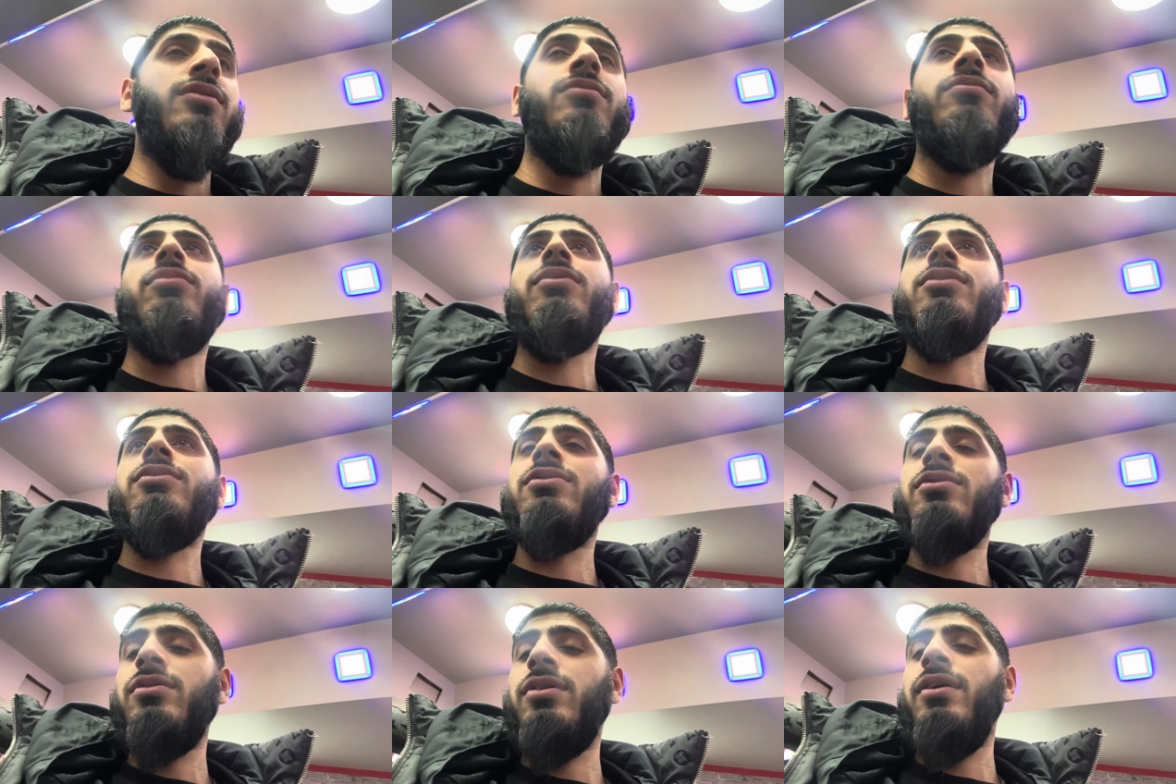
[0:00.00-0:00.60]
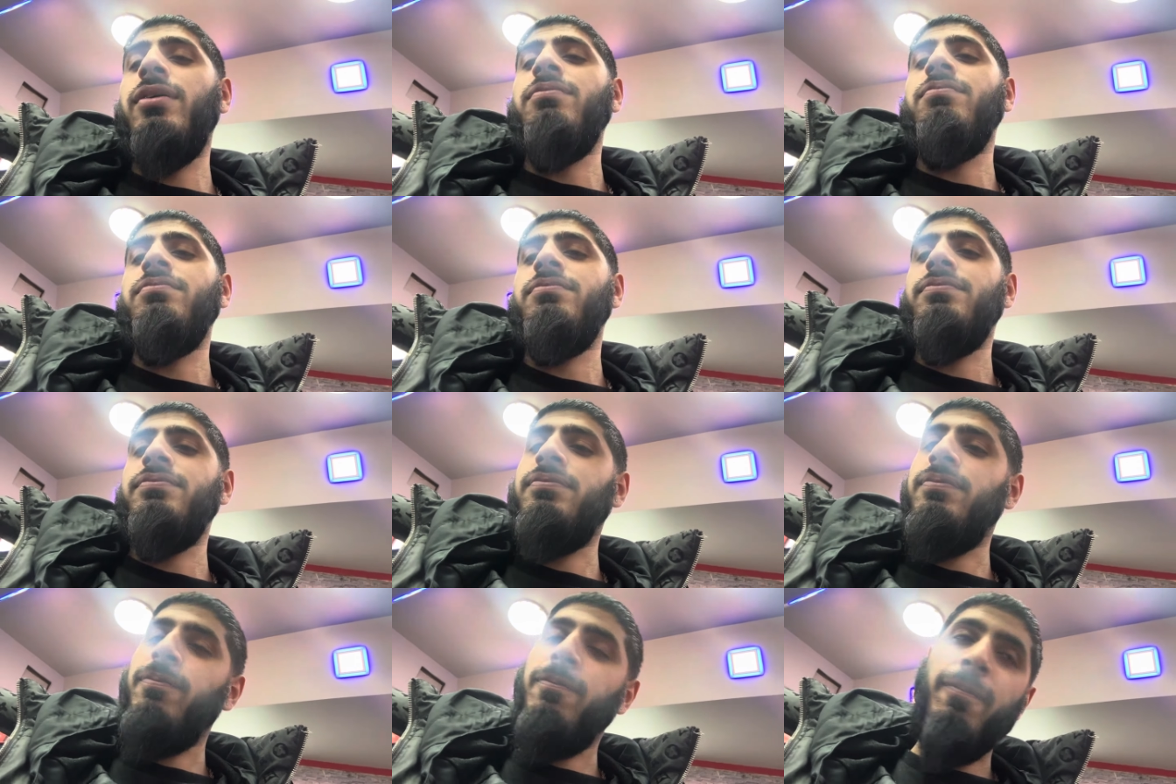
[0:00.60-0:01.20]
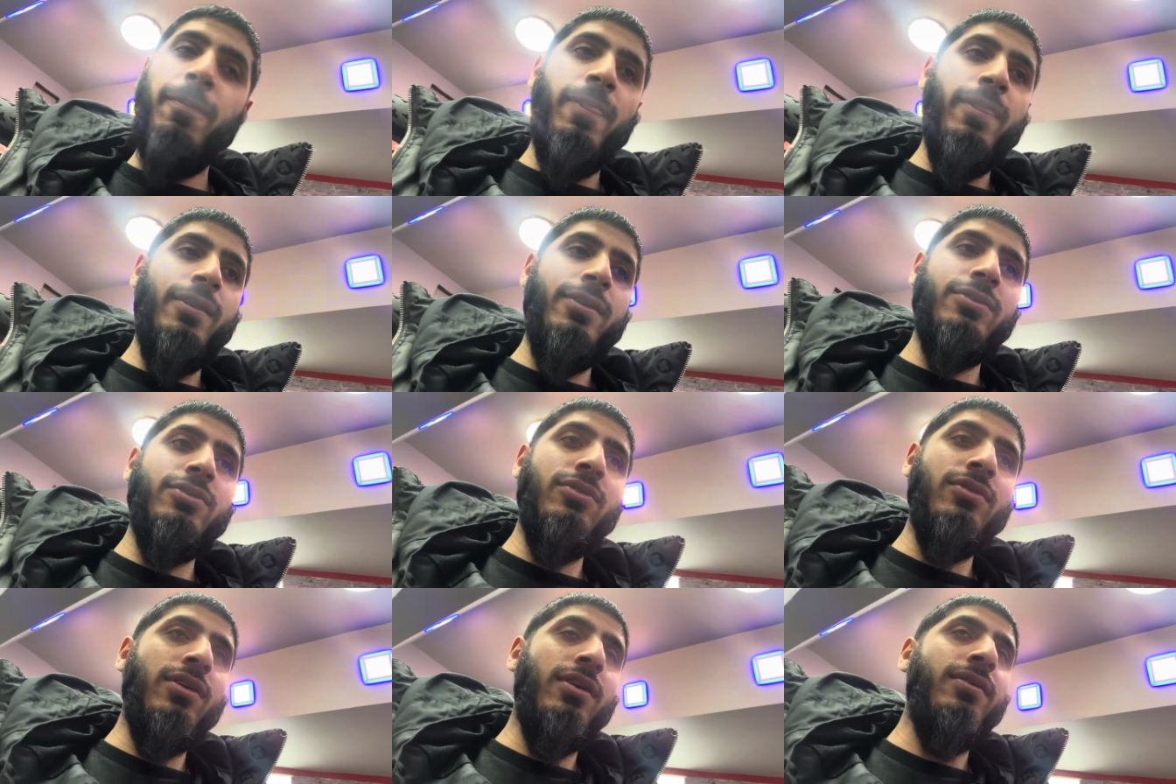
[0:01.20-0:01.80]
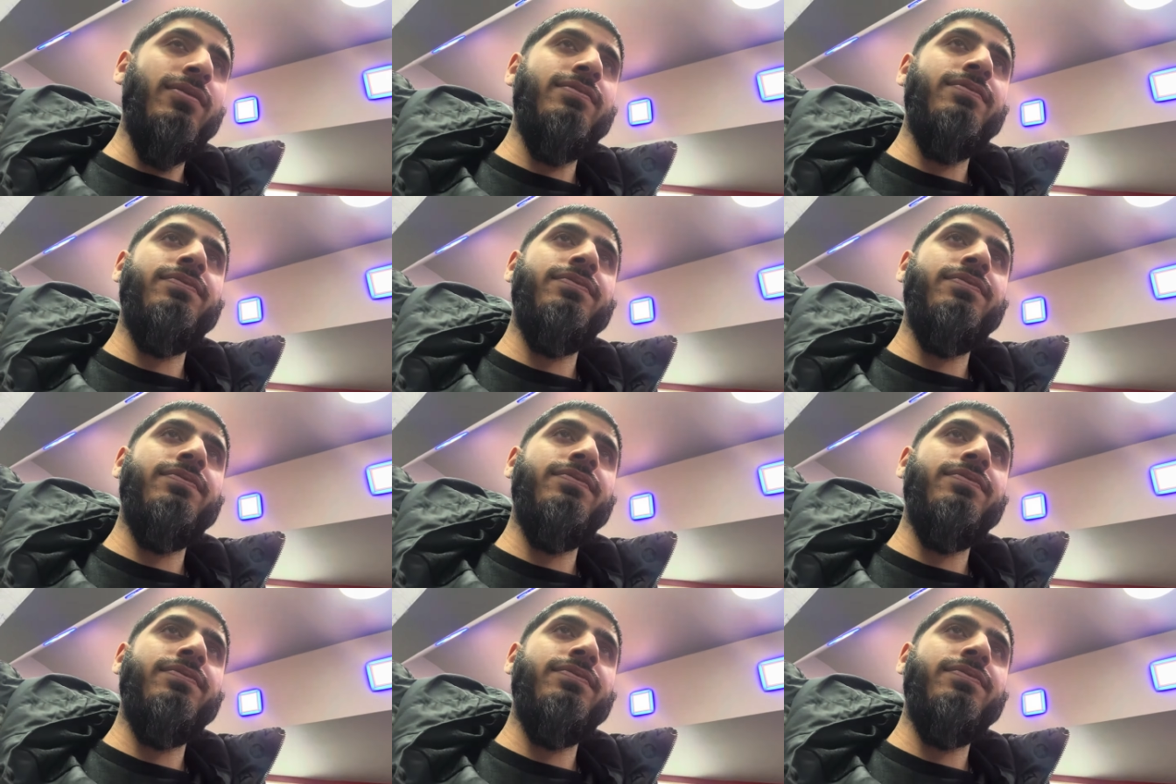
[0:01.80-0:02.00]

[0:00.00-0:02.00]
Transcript: But it's okay. It's okay.